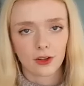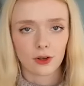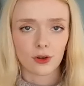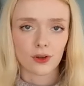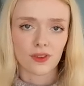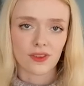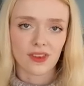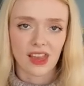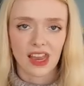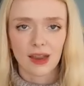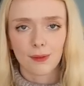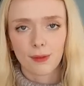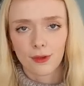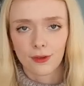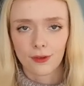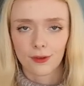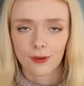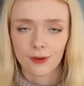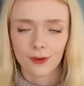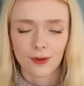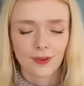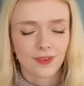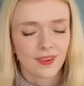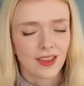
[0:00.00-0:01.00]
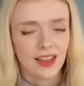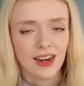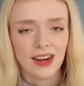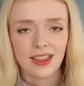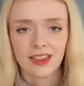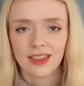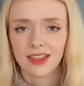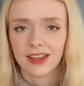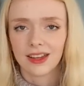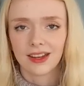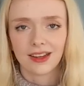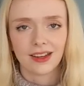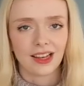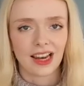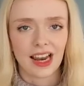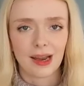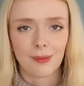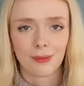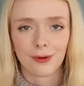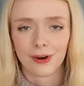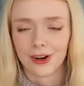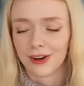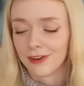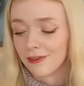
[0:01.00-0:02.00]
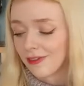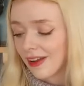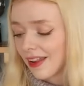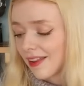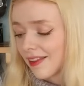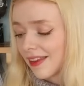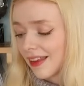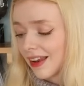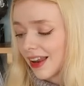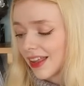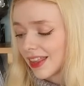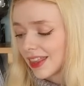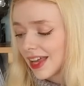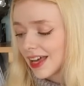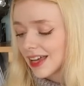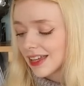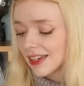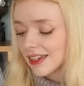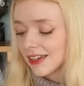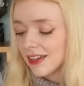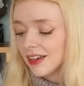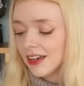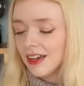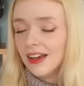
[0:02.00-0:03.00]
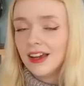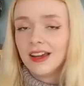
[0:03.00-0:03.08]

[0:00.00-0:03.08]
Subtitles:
socks, cable socks, anything elaborate and fancy like that,